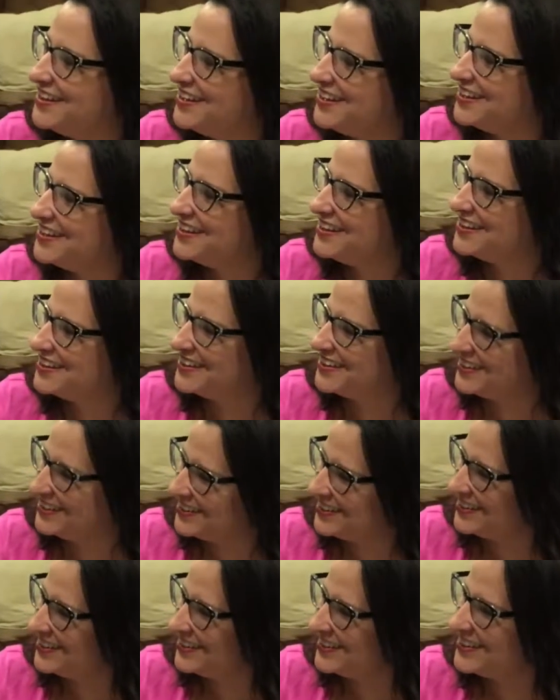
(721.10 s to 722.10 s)

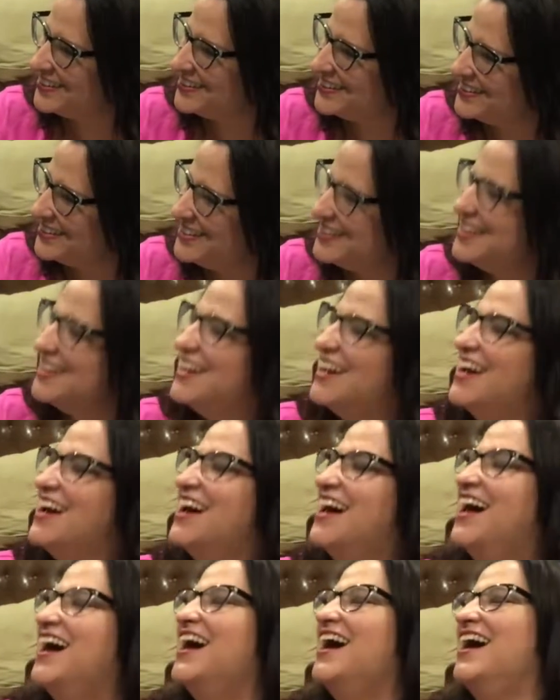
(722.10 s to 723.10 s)

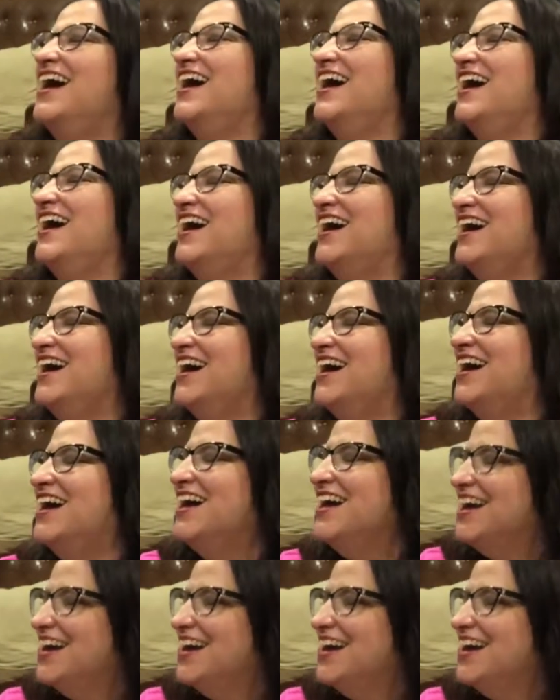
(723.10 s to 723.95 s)
The person shown says nothing.